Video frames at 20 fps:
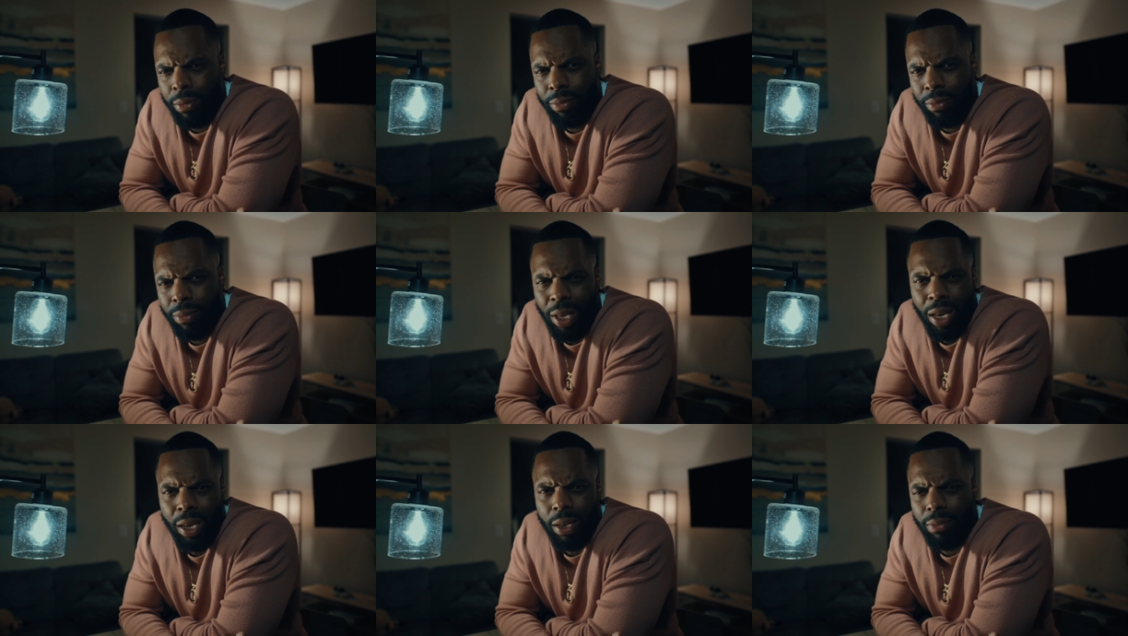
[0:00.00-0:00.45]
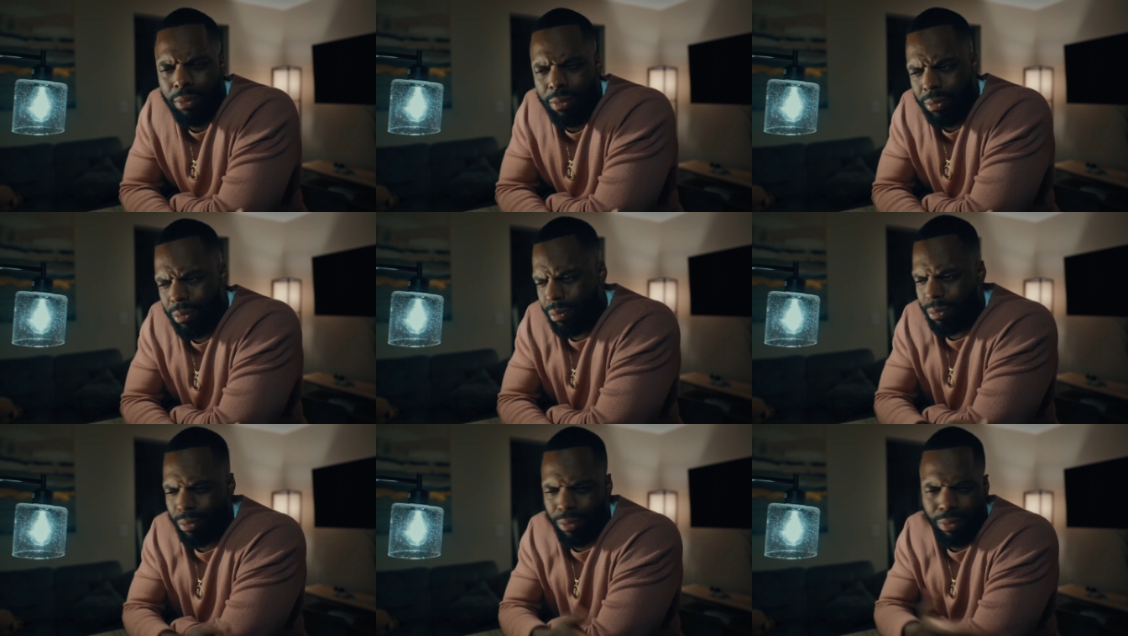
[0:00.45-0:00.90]
Yeah,
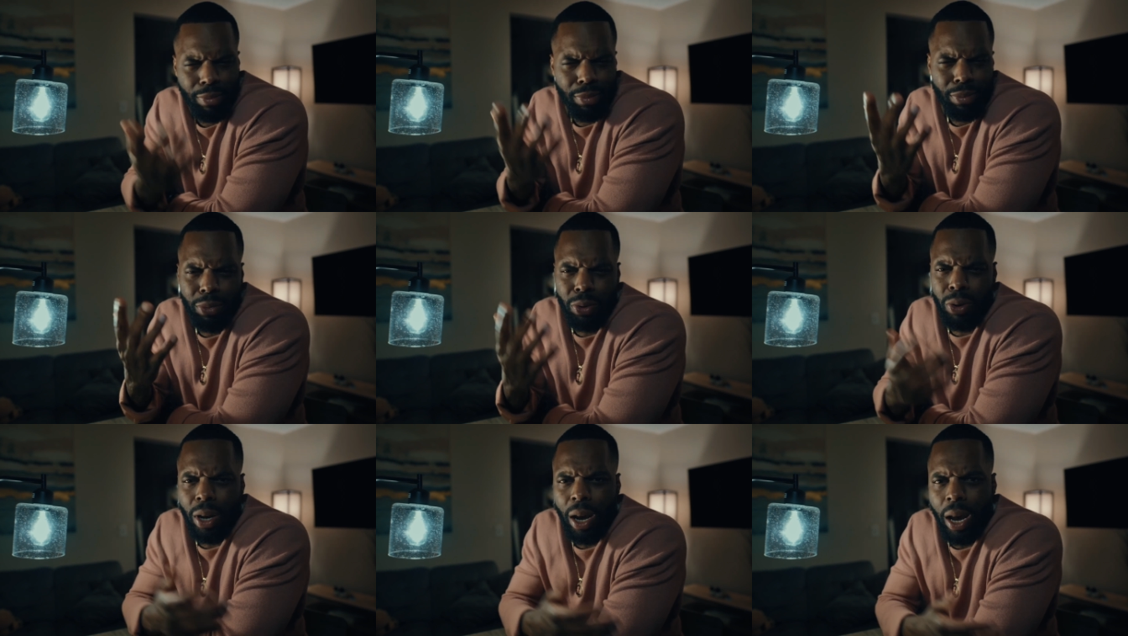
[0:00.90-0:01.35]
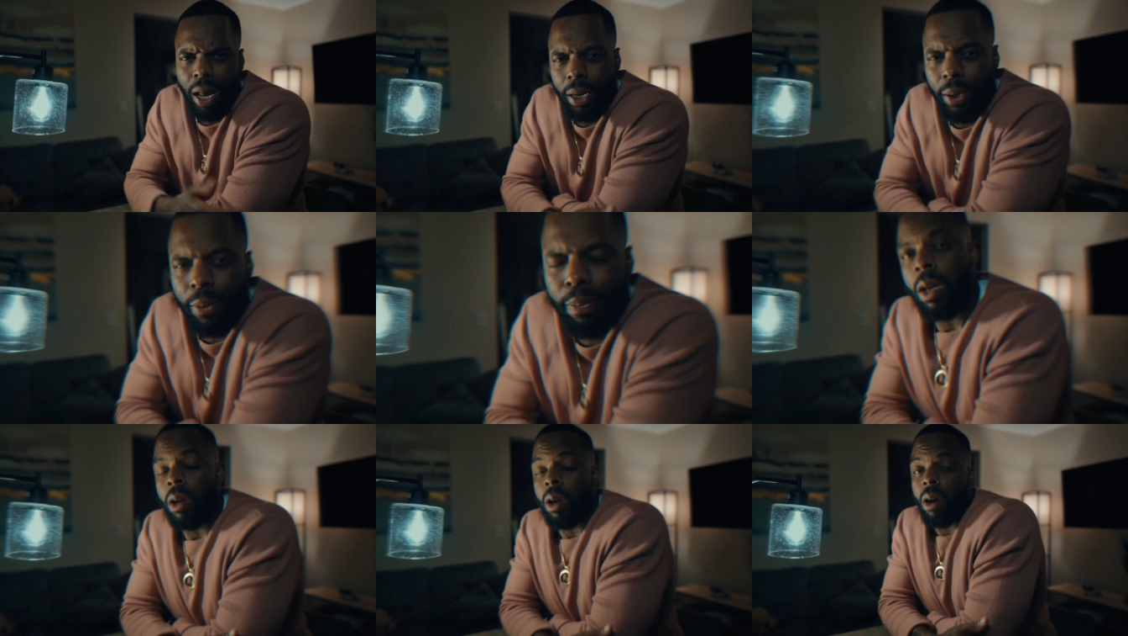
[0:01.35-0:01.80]
you got it.
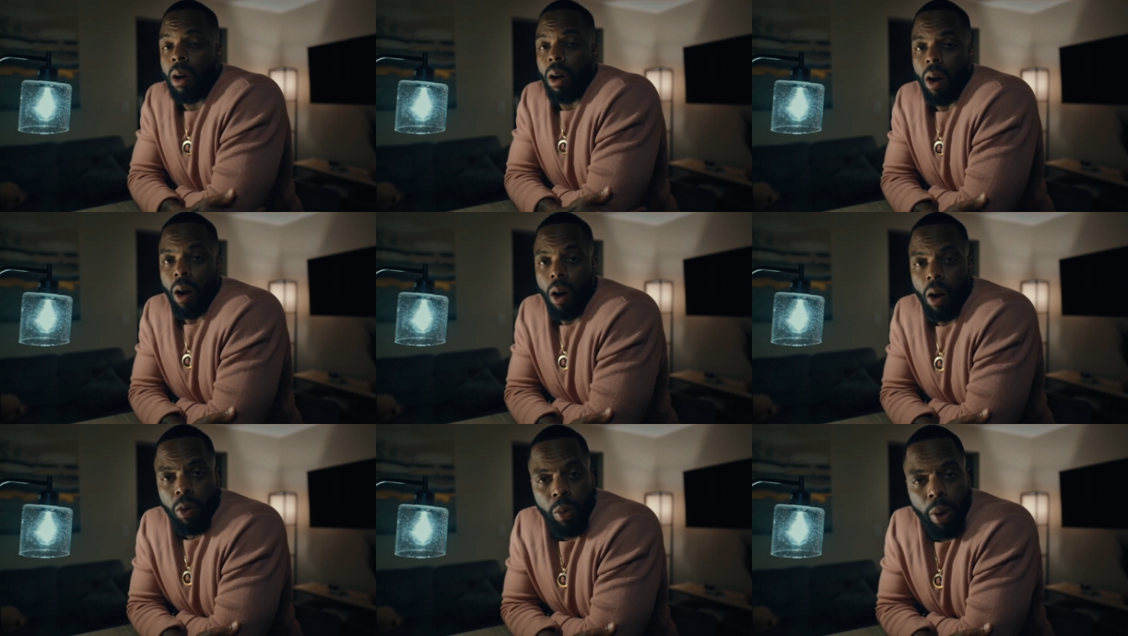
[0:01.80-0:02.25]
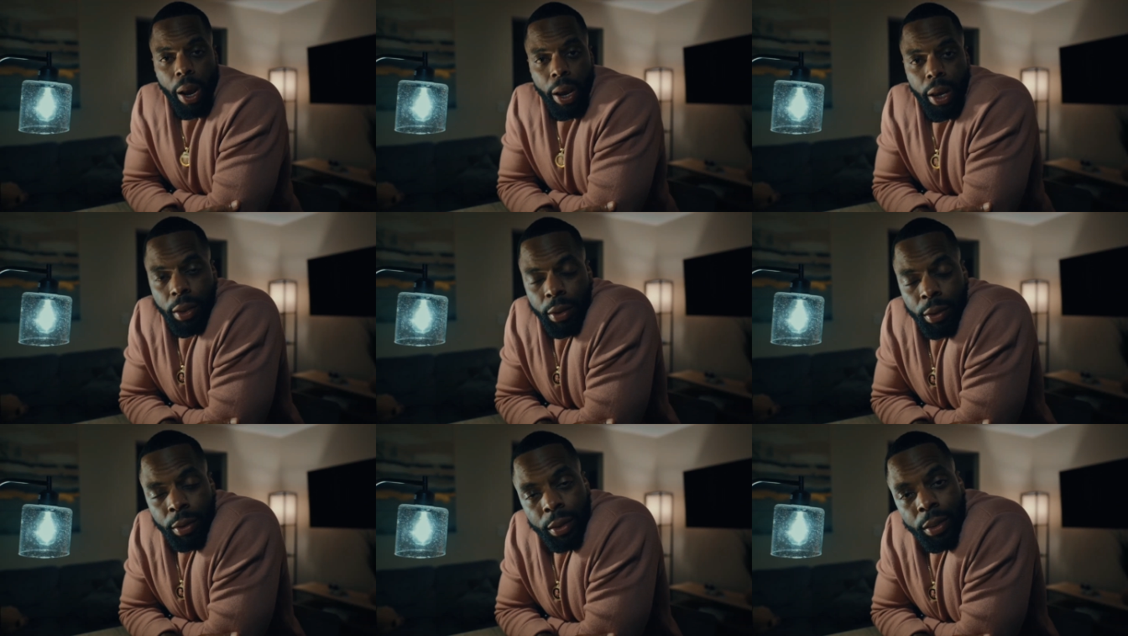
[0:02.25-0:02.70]
All
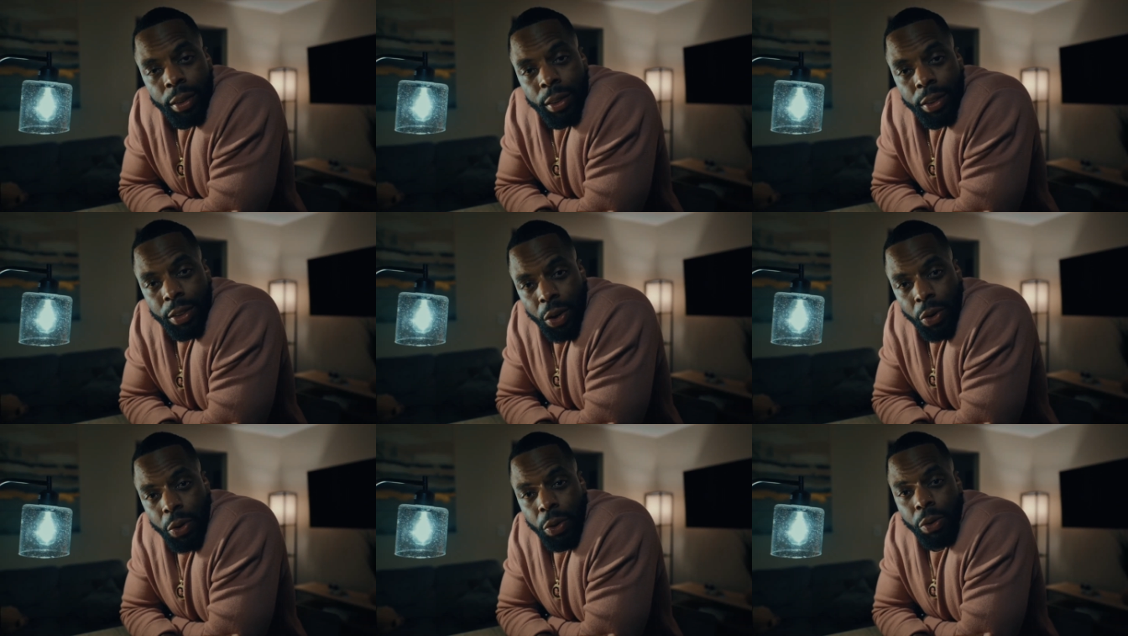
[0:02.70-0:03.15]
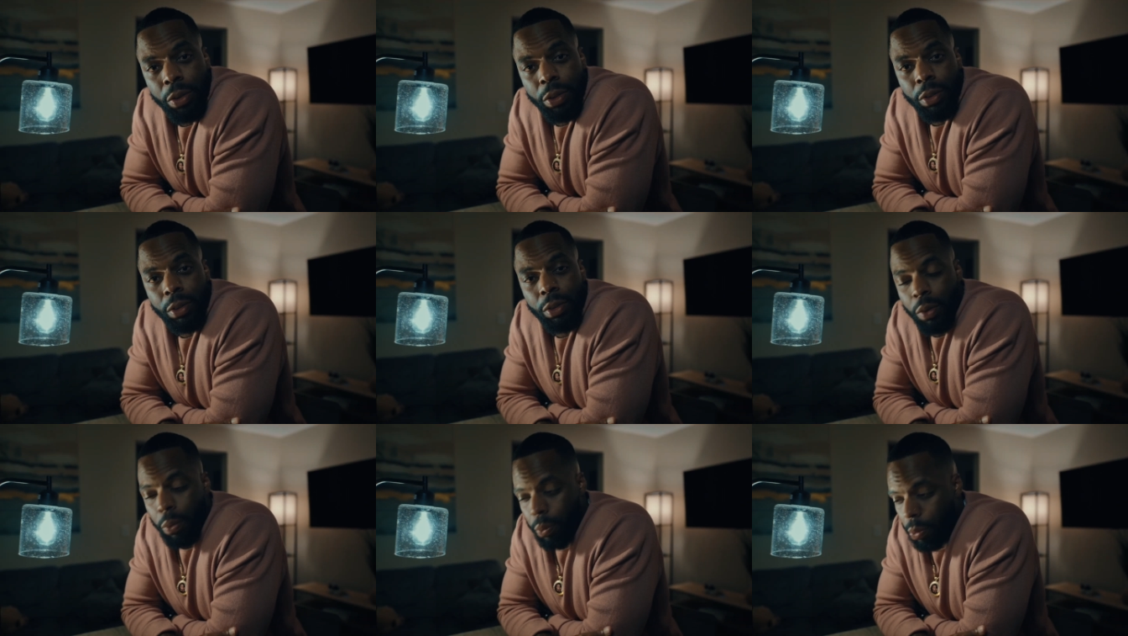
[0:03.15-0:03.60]
right.
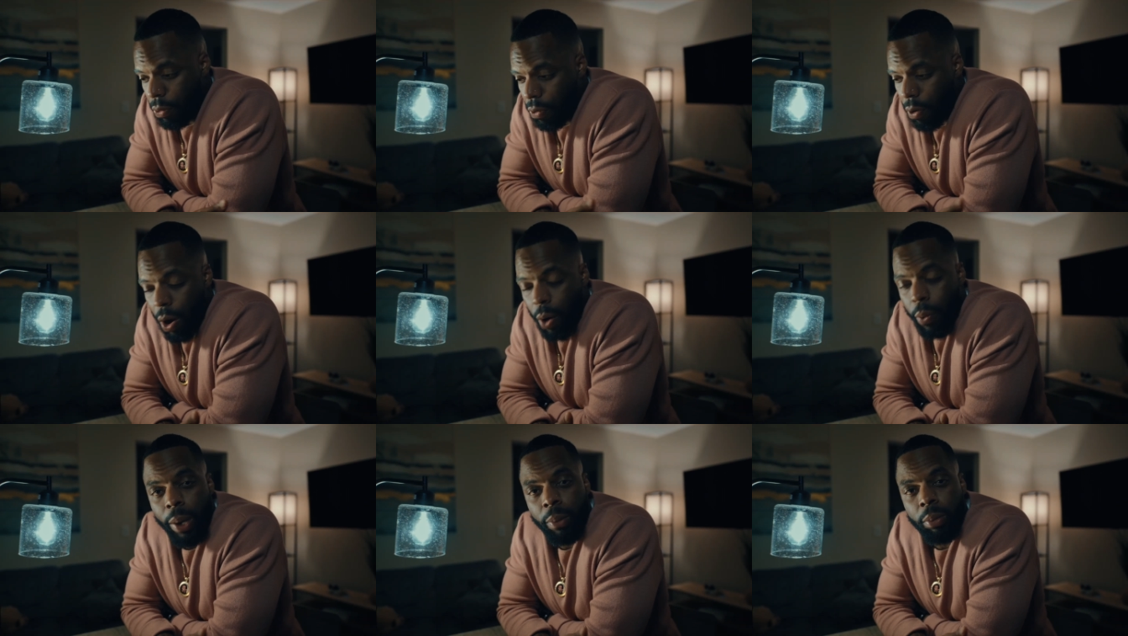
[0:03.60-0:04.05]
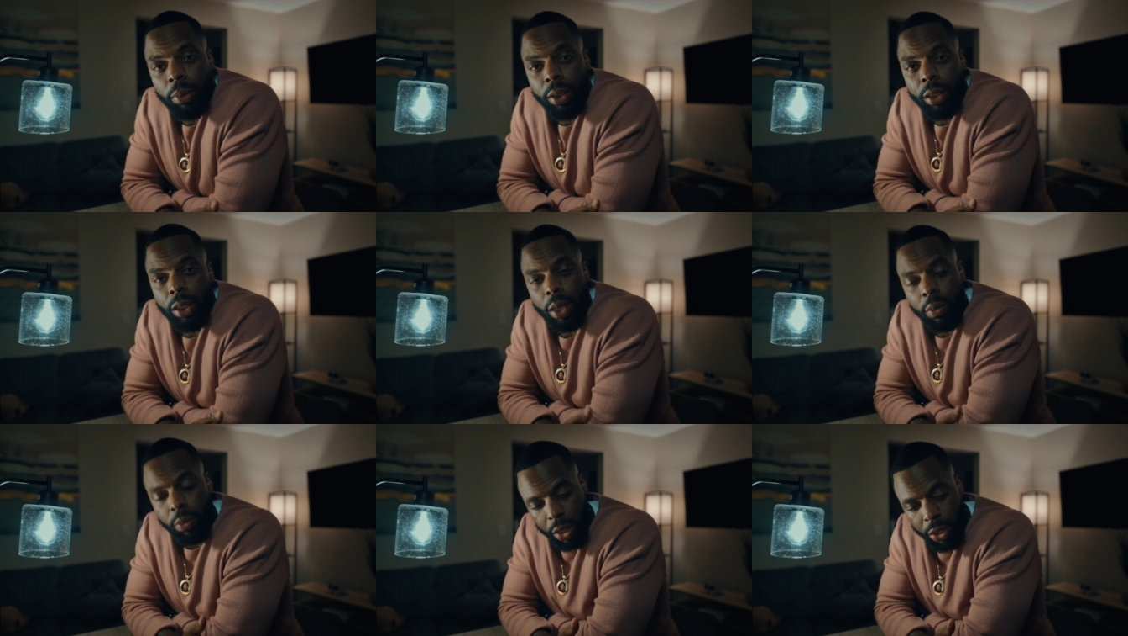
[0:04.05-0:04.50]
So before I wrap
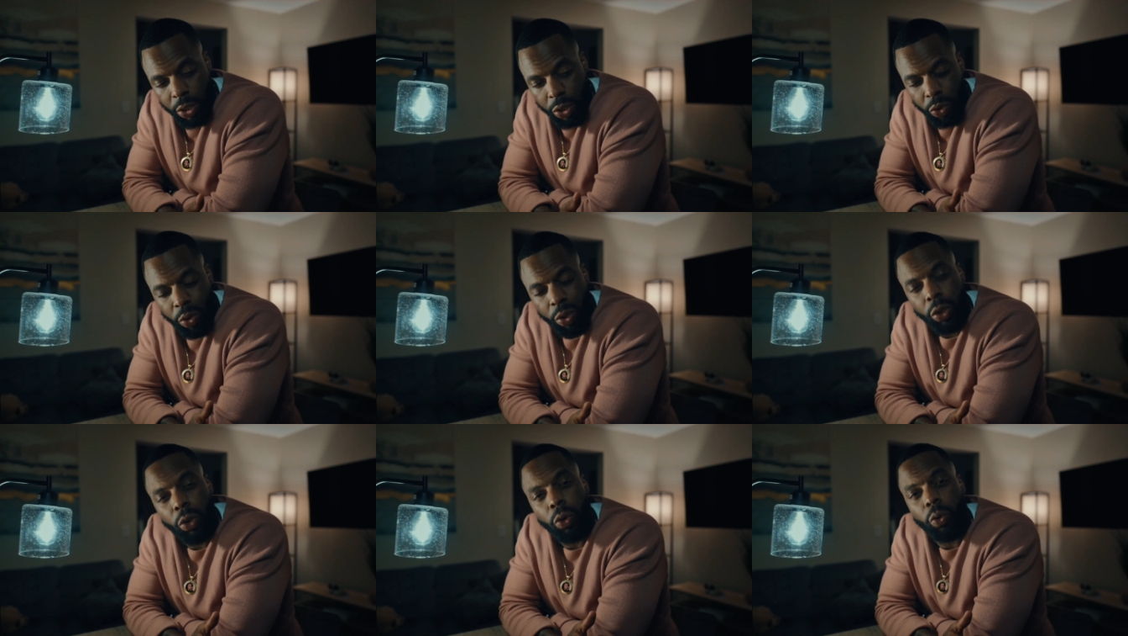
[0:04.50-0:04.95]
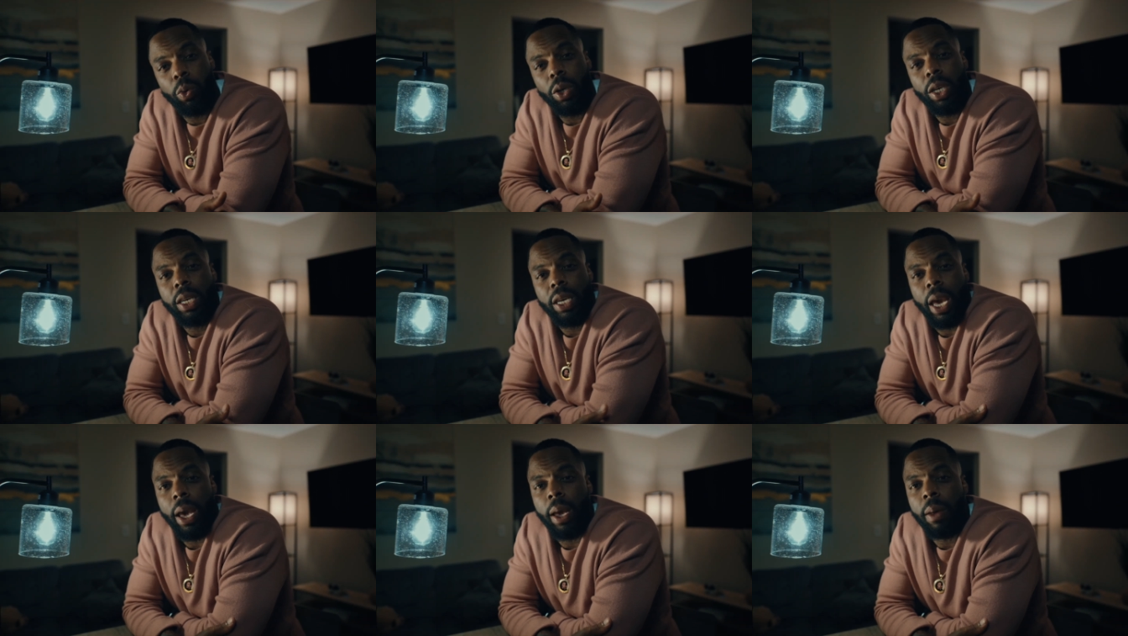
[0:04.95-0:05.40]
this up, let's do a little
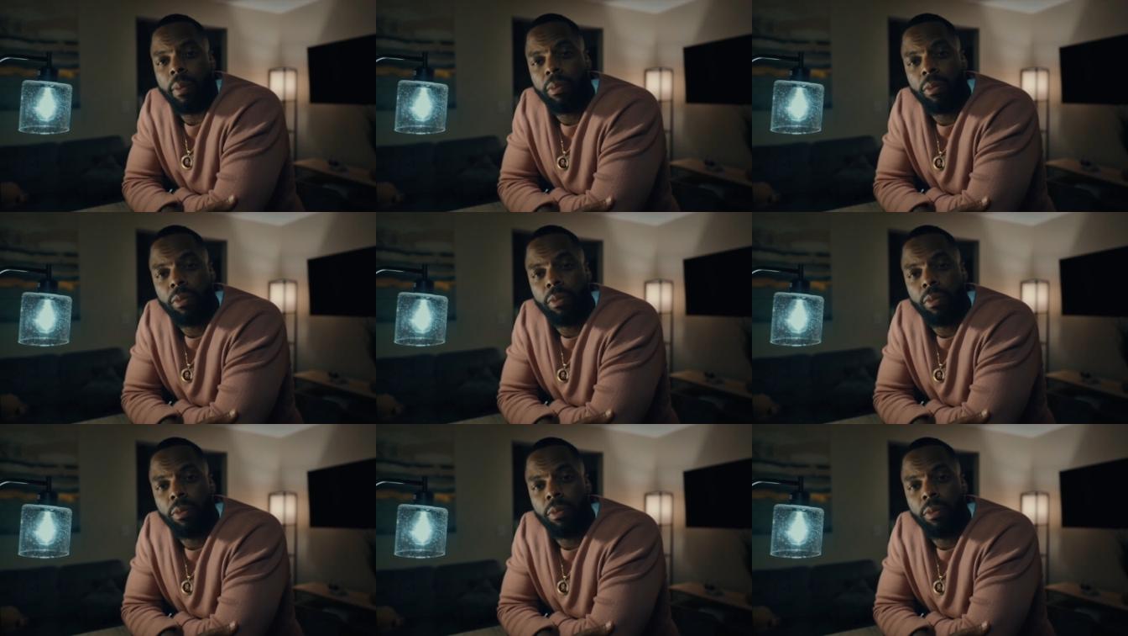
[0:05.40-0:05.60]
recap.